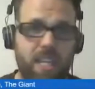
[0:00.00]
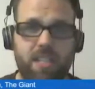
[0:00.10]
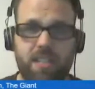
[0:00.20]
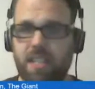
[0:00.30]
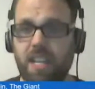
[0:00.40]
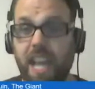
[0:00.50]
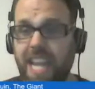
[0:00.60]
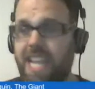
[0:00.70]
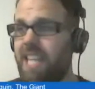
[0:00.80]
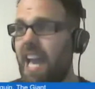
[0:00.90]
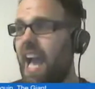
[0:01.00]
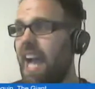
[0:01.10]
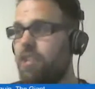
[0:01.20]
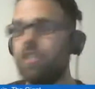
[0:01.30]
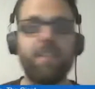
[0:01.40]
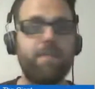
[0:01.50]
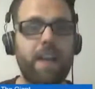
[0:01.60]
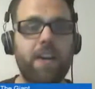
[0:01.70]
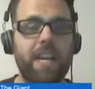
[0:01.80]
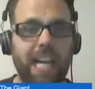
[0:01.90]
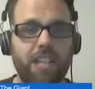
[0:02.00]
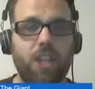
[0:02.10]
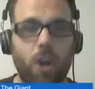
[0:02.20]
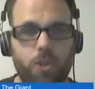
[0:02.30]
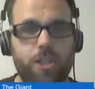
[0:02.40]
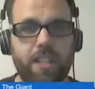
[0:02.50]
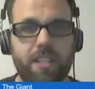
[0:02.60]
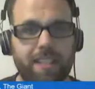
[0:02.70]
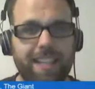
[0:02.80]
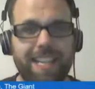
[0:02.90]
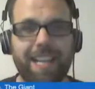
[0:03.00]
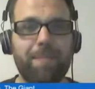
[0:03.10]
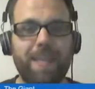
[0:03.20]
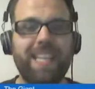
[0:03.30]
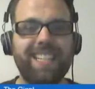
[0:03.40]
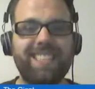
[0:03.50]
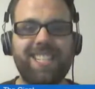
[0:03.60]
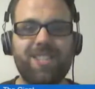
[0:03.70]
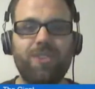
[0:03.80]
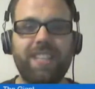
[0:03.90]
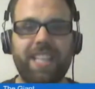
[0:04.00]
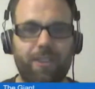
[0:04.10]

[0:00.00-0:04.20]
He's actually very uncultured because he